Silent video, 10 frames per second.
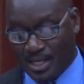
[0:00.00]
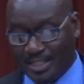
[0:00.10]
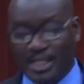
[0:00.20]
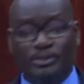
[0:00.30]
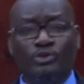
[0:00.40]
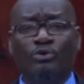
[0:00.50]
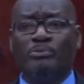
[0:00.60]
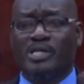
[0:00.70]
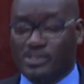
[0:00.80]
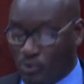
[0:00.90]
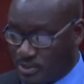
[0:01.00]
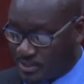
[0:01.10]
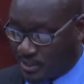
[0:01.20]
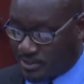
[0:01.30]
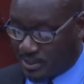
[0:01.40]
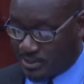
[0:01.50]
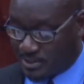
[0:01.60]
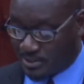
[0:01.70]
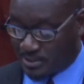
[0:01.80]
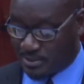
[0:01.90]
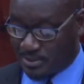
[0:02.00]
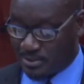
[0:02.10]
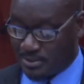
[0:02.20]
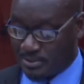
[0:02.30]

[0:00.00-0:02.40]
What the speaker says: and the numerous consultants,